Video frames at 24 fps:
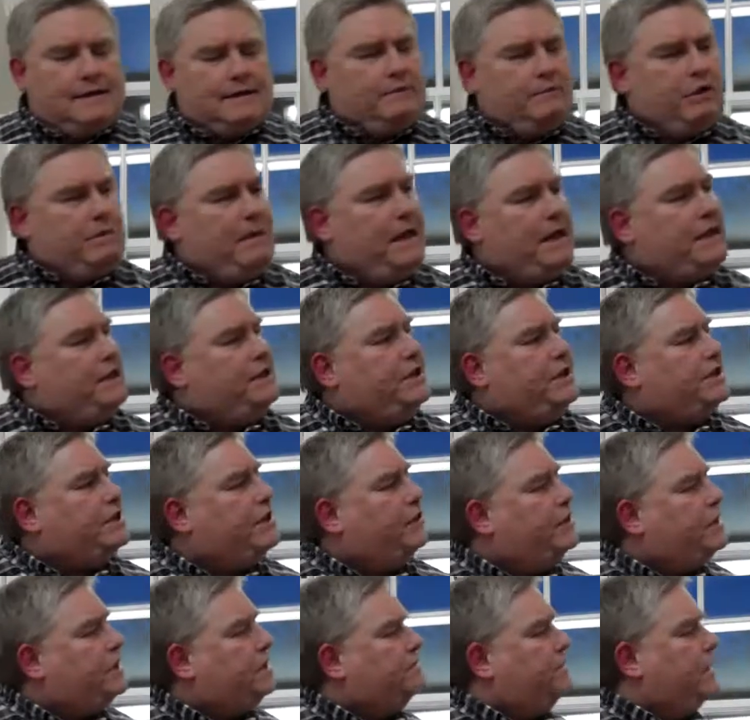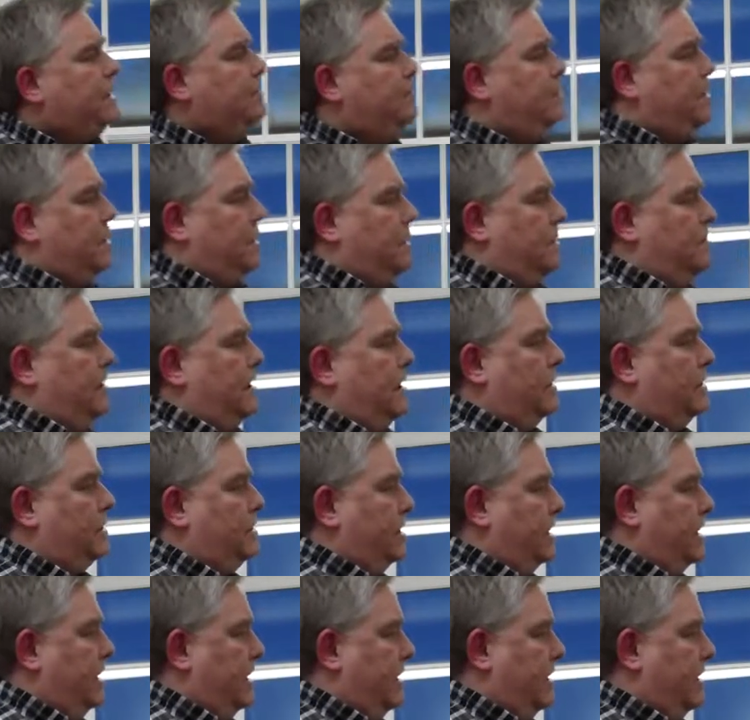So what about the dishonest people at a
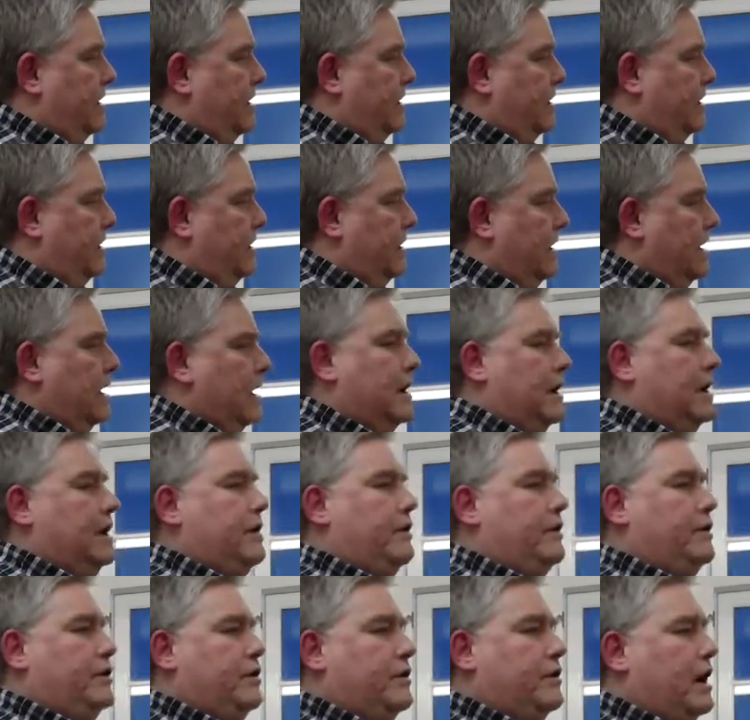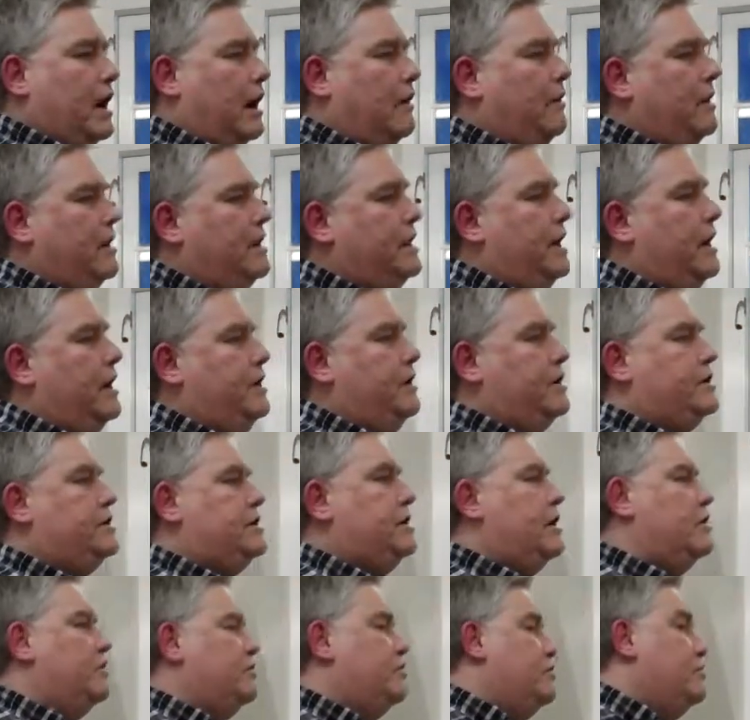party? You know, you go in there, you
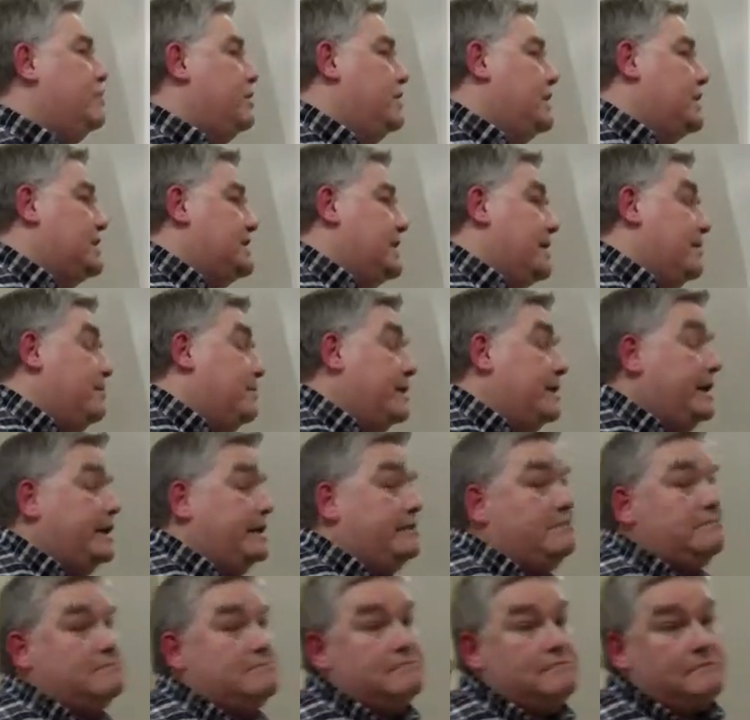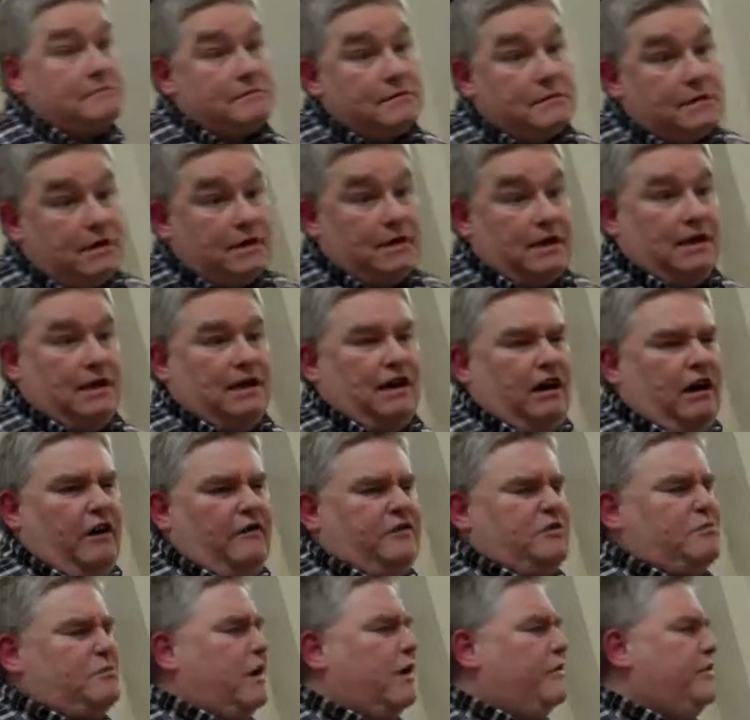start talking to somebody, and
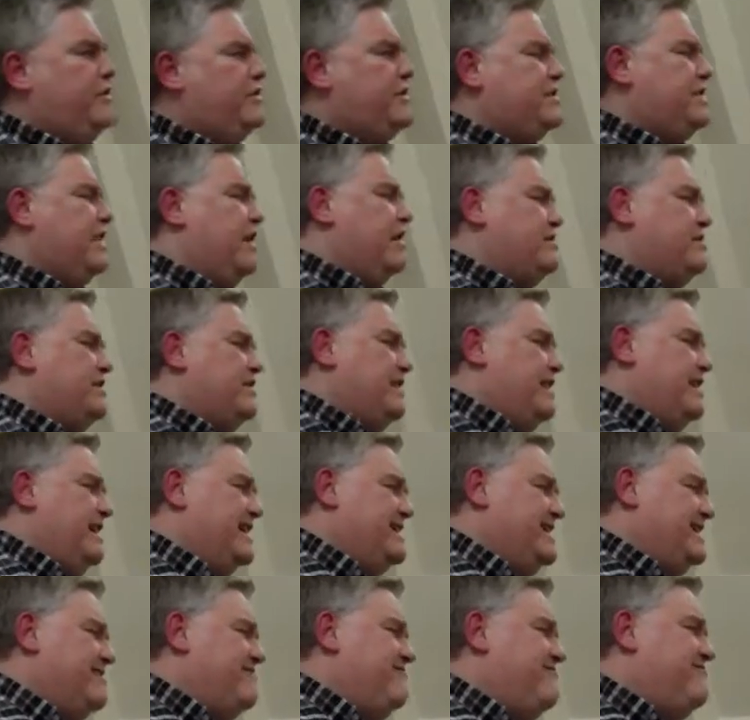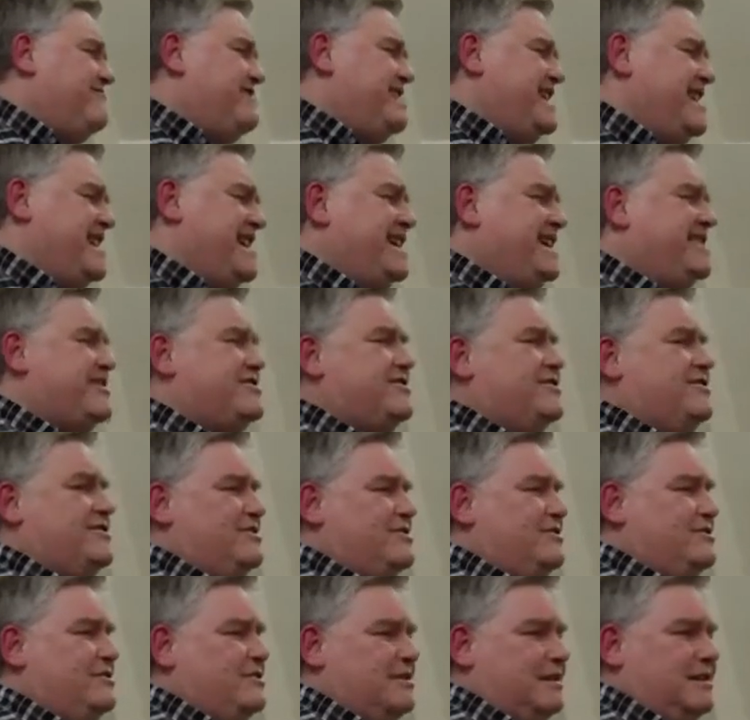after a while you start to think, is this really
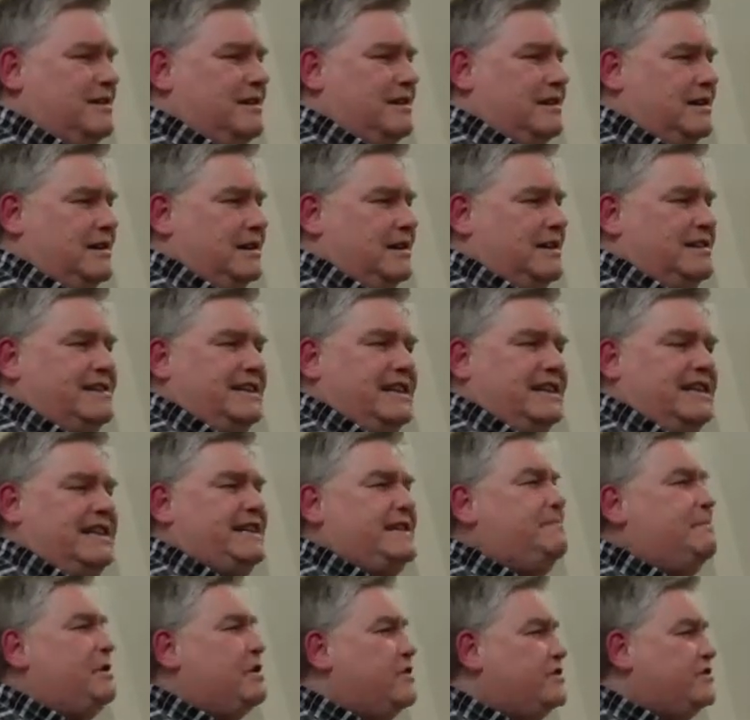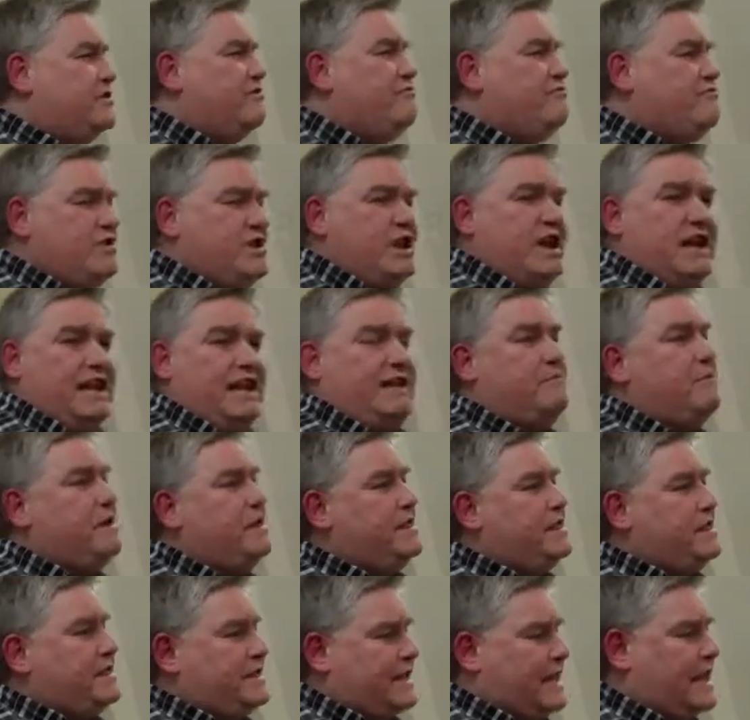true? Did this person really
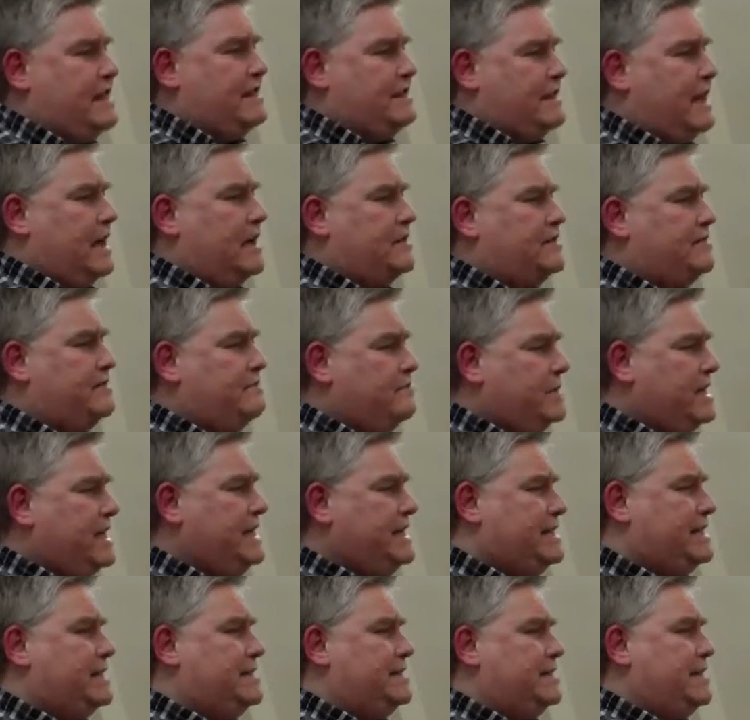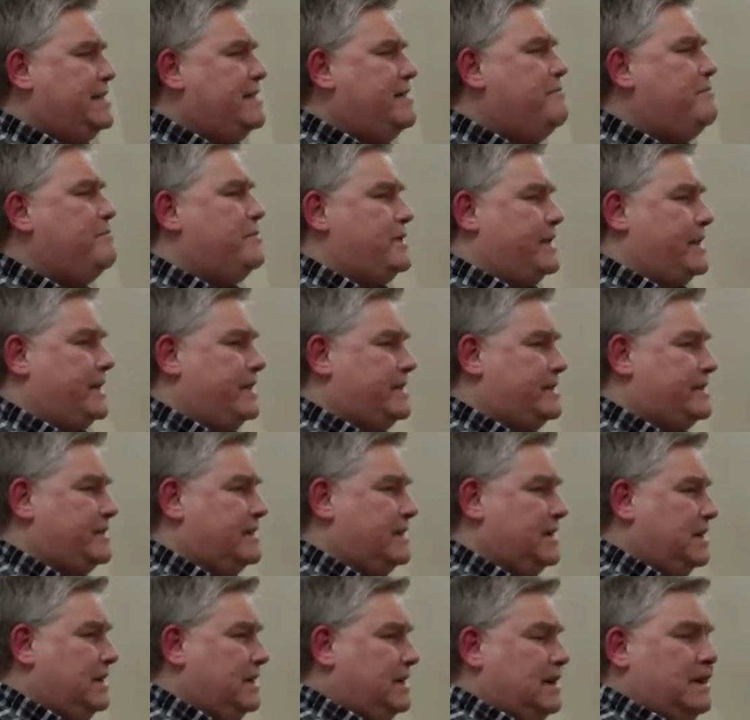win the 10,000 metres
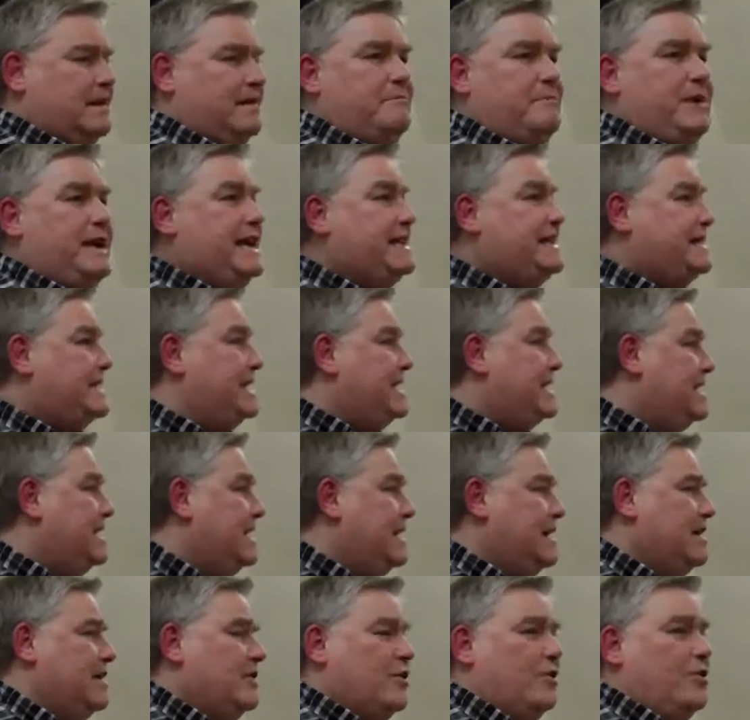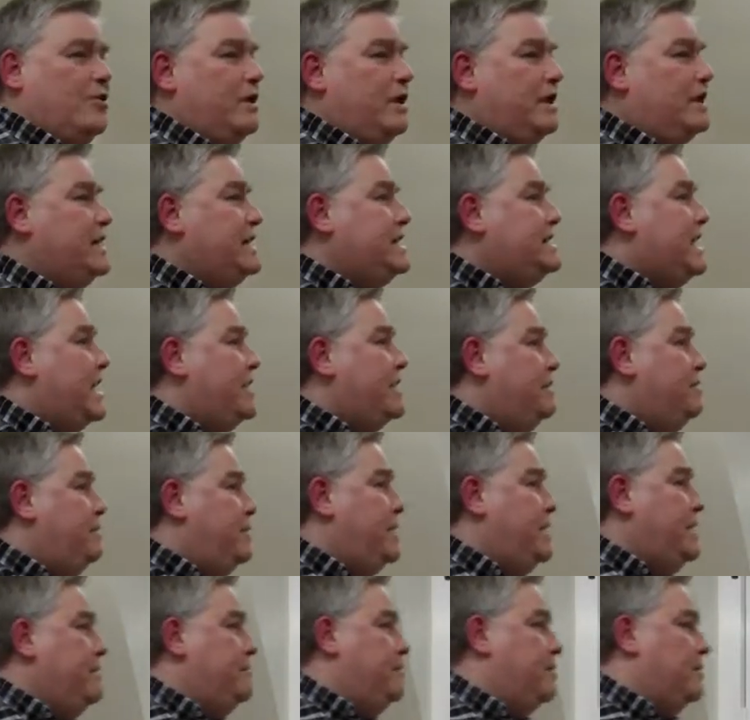Olympics, beating all of these other
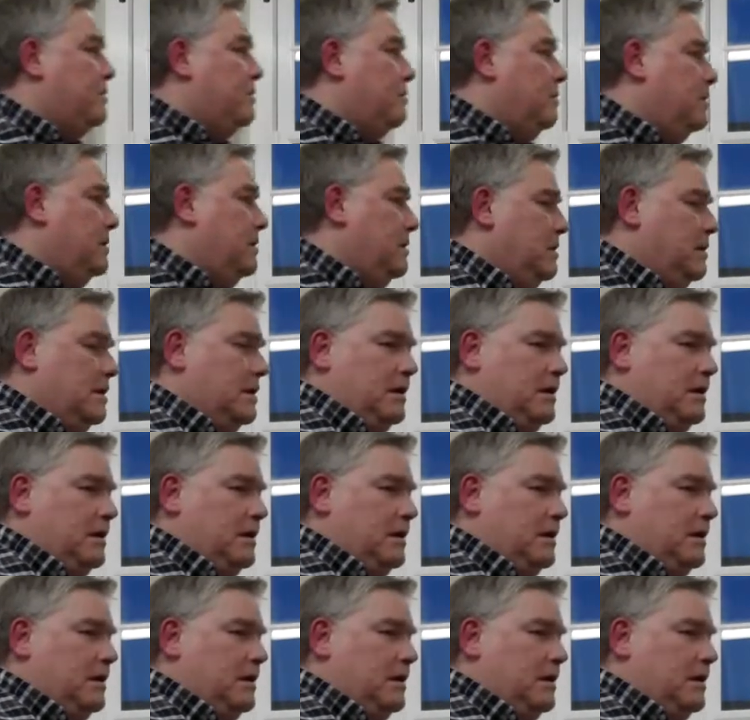people?